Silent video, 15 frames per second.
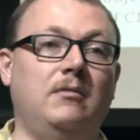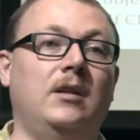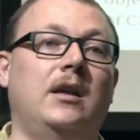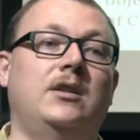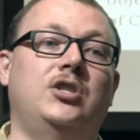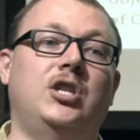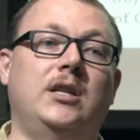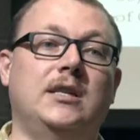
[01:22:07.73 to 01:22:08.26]
and
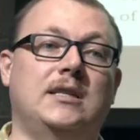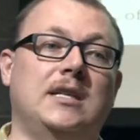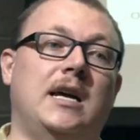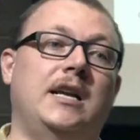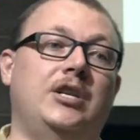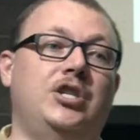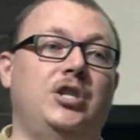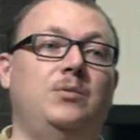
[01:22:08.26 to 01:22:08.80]
she
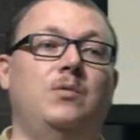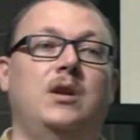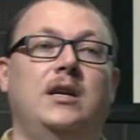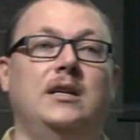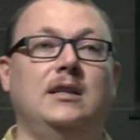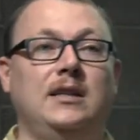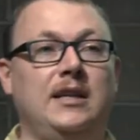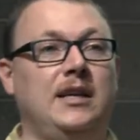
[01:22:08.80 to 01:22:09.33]
decided she wanted to
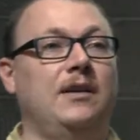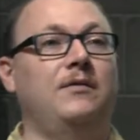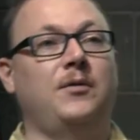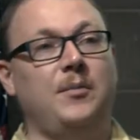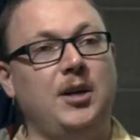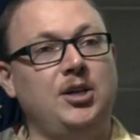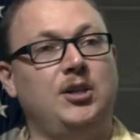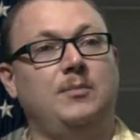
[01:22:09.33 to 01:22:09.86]
leak
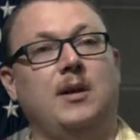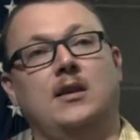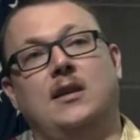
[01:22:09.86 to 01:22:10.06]
information about